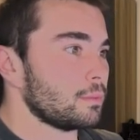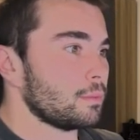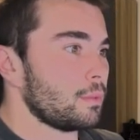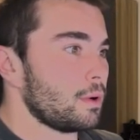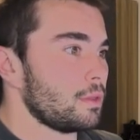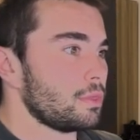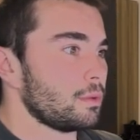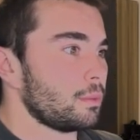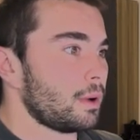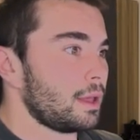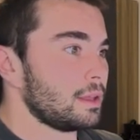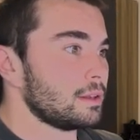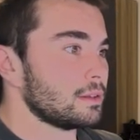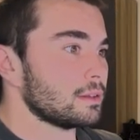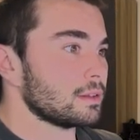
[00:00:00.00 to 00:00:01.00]
worth the
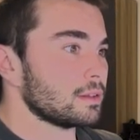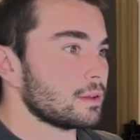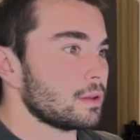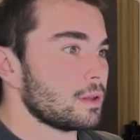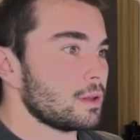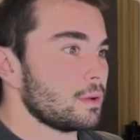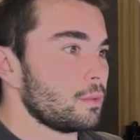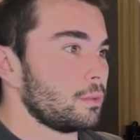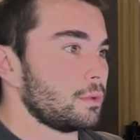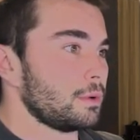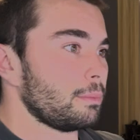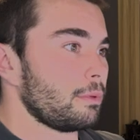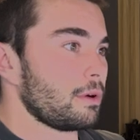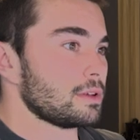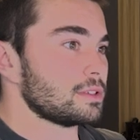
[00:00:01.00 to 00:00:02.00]
wait. I'm gonna
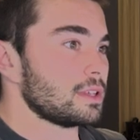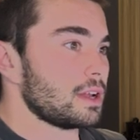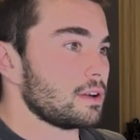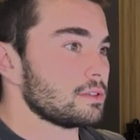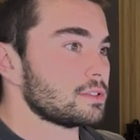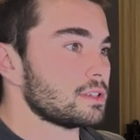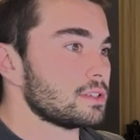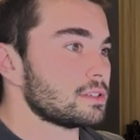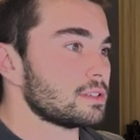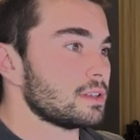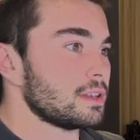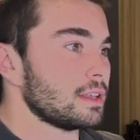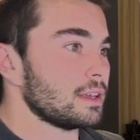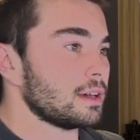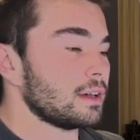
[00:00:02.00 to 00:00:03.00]
press our
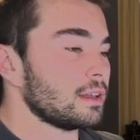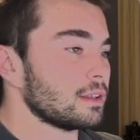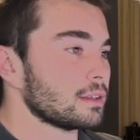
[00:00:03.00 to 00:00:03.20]
assistant here